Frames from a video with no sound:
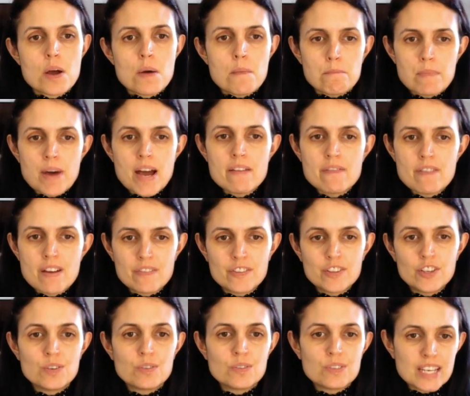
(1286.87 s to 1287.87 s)
My
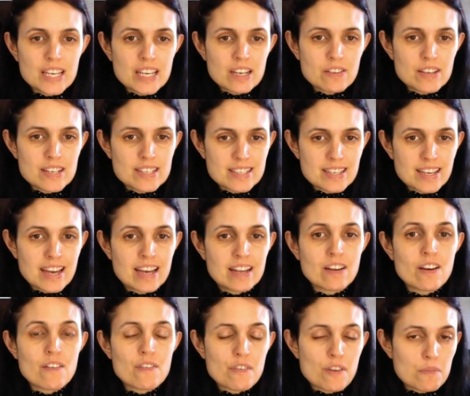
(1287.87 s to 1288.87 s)
revenue decreased
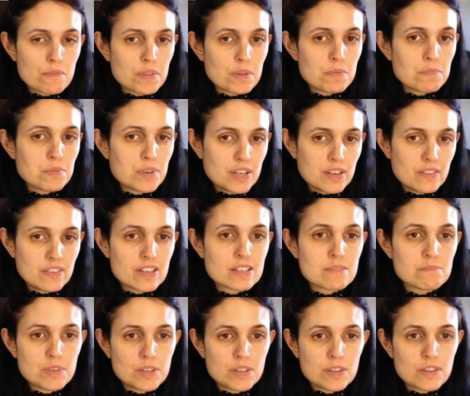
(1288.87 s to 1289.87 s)
again from the previous
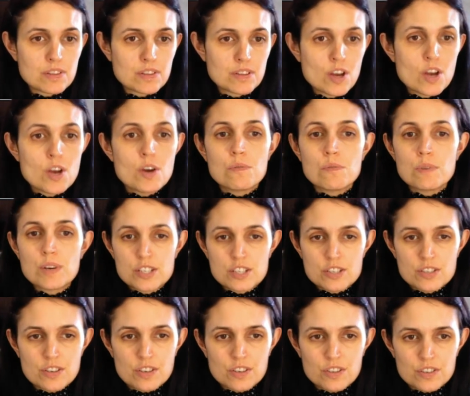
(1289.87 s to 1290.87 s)
month, which
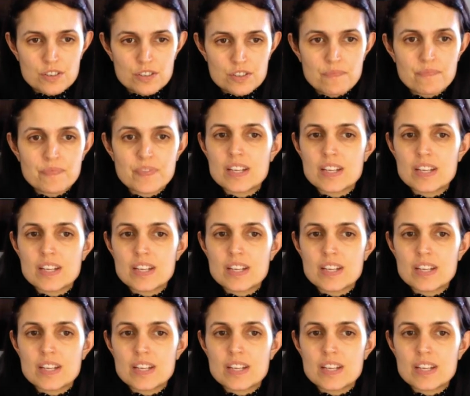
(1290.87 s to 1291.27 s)
is not good.